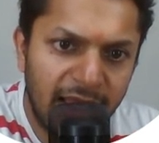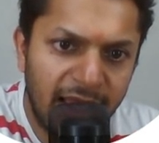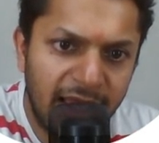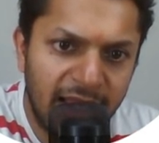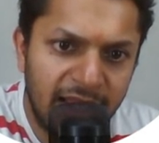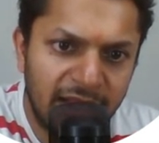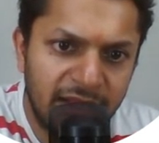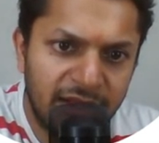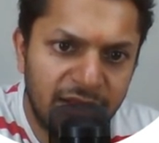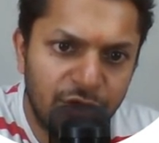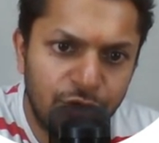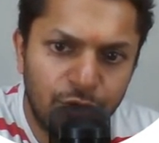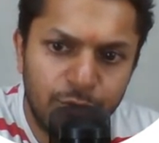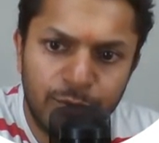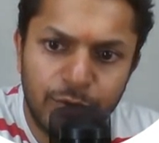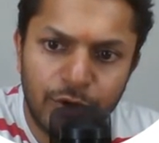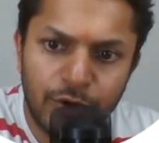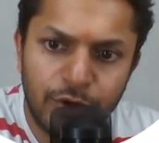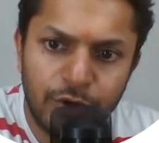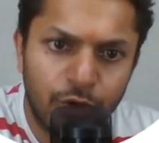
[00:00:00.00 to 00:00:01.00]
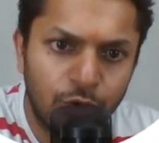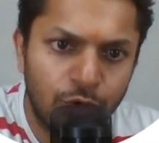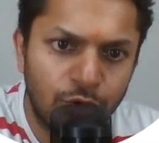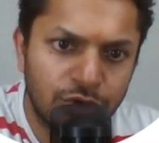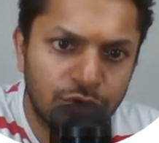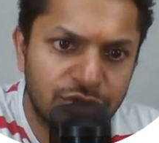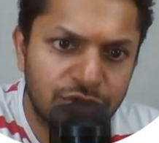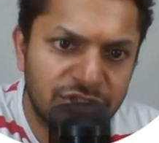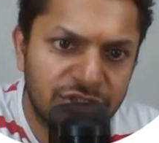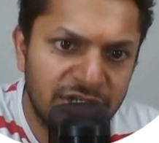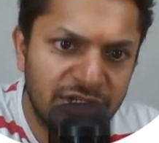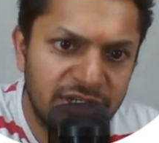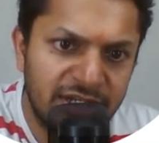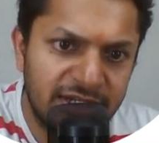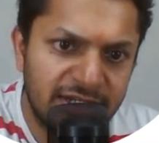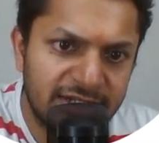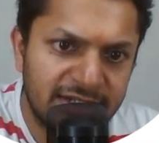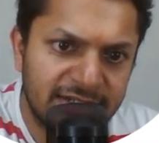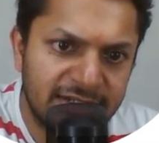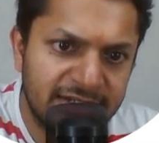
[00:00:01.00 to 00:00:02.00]
L cube rho
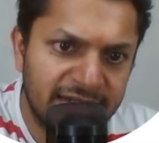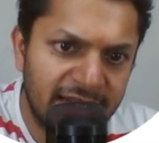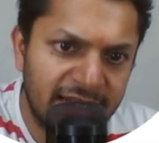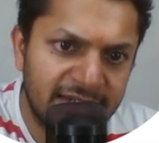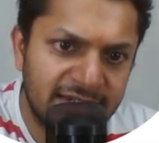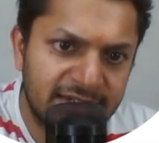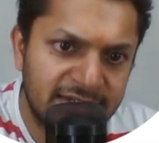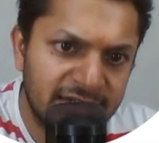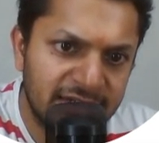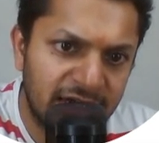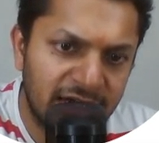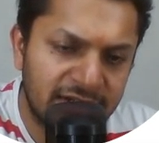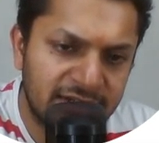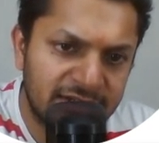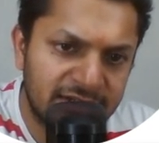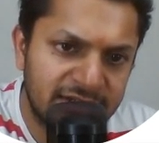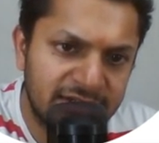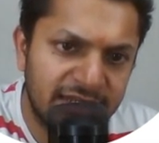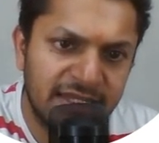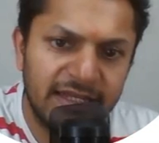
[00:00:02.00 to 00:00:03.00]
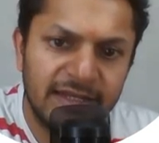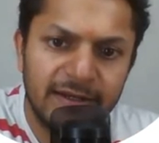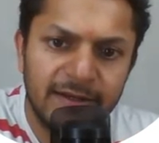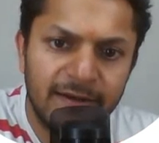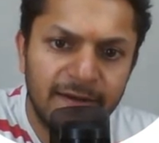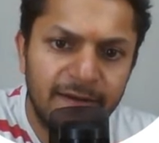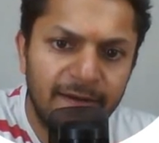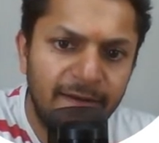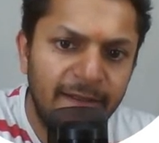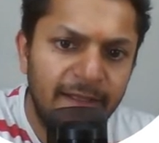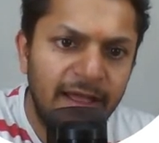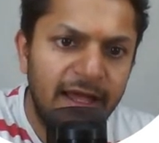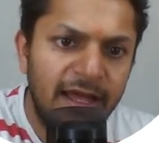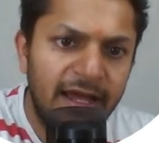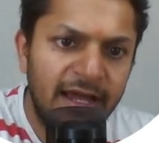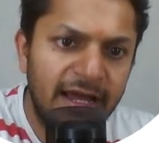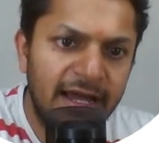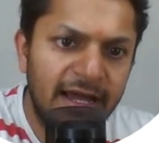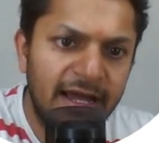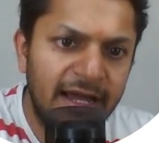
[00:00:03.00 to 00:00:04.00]
C delta T,
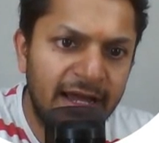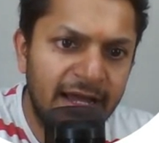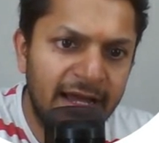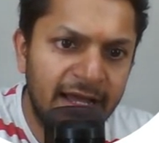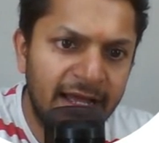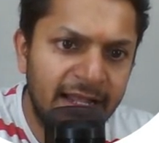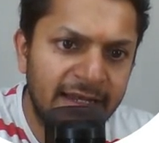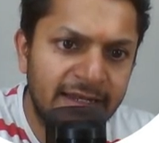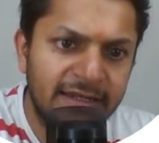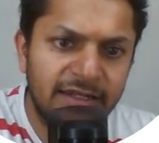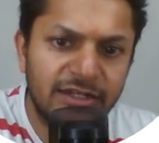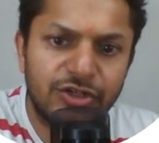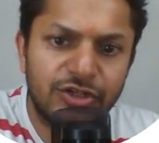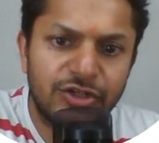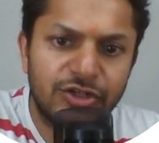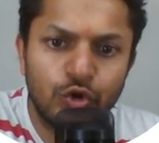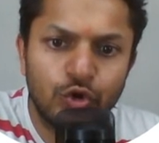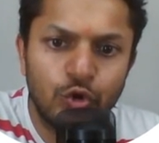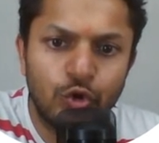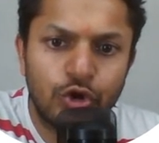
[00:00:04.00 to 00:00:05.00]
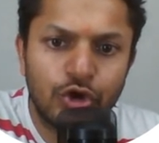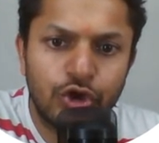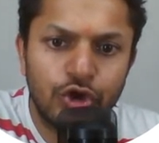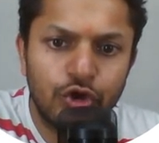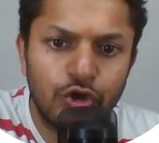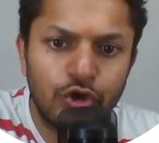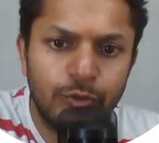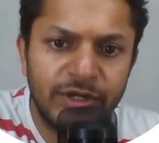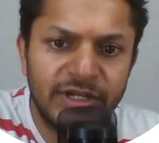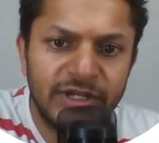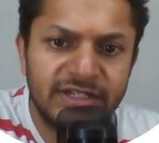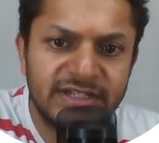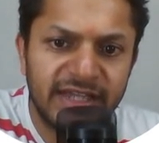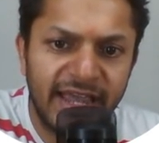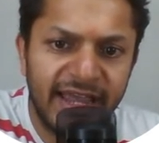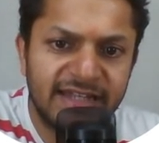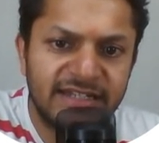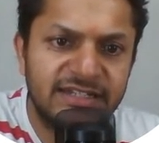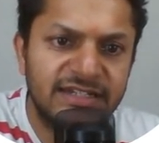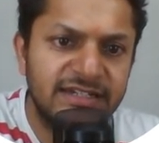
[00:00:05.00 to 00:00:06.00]
and two cube is
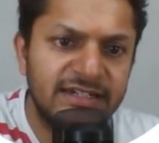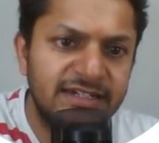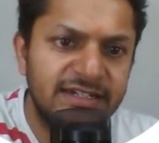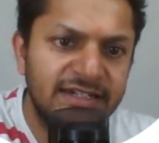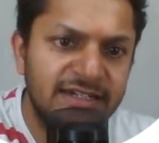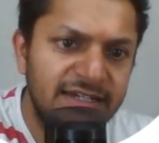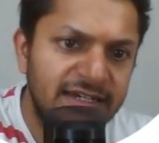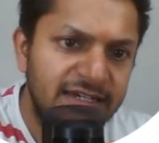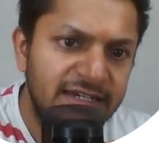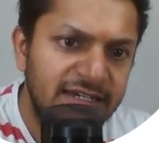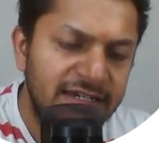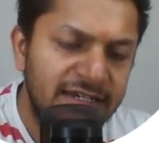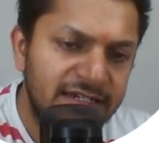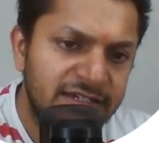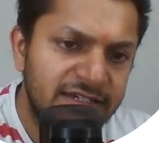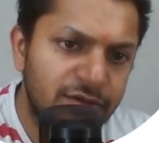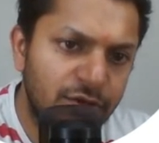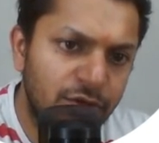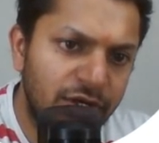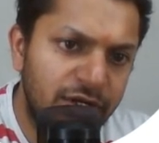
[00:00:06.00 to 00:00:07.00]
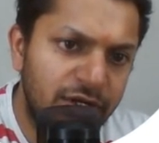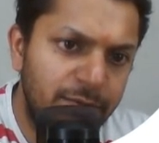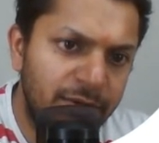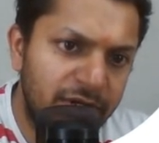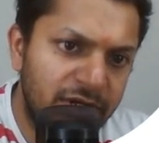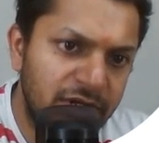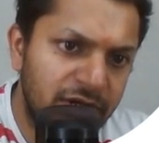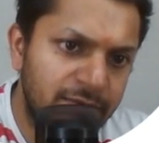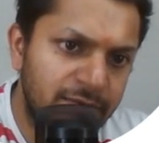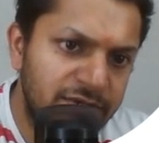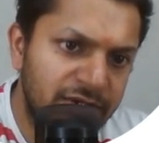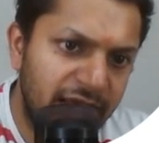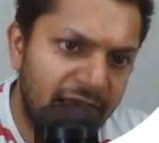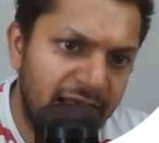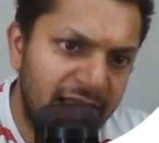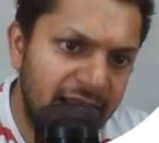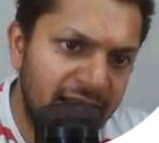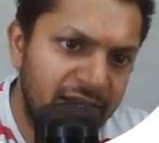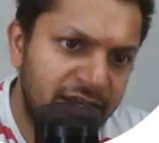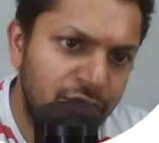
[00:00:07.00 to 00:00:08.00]
eight. So it becomes
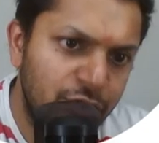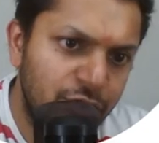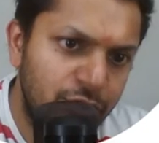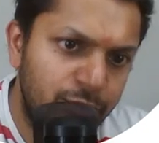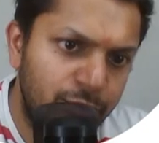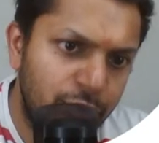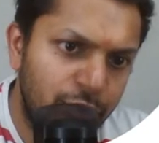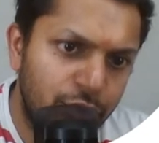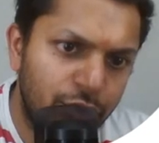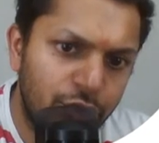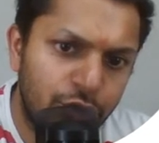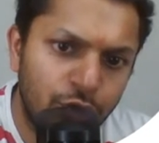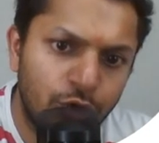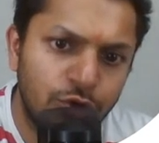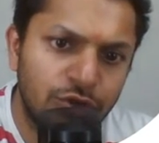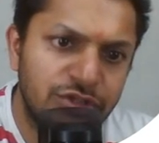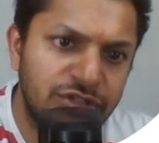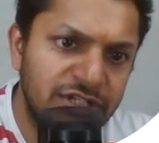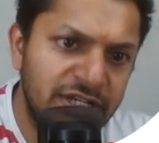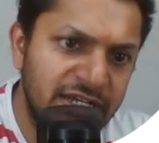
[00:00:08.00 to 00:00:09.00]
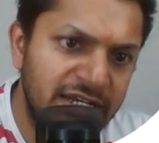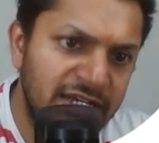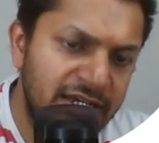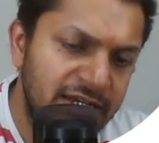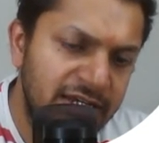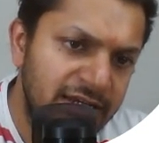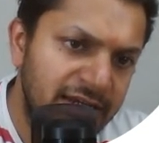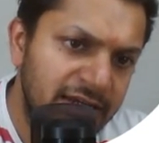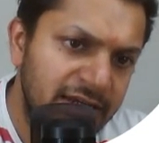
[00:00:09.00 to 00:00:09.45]
L cube rho C